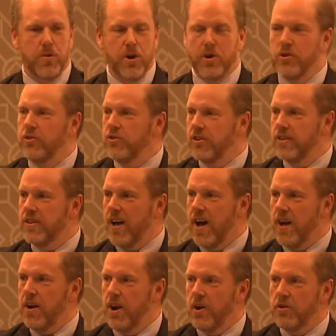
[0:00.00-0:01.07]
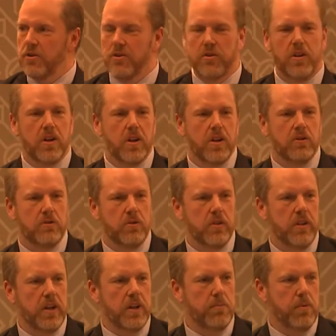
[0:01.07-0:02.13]
Burns and Todd Hunter, two of the
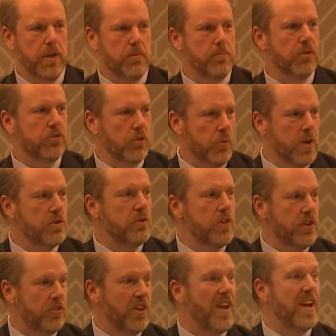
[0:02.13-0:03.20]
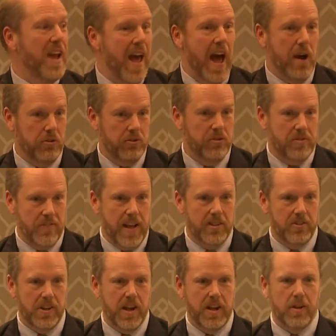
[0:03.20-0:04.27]
lead people. So we do this in-house.
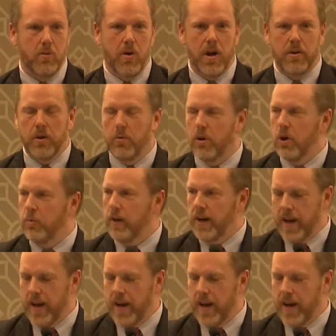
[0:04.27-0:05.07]
That's the kind of quality work we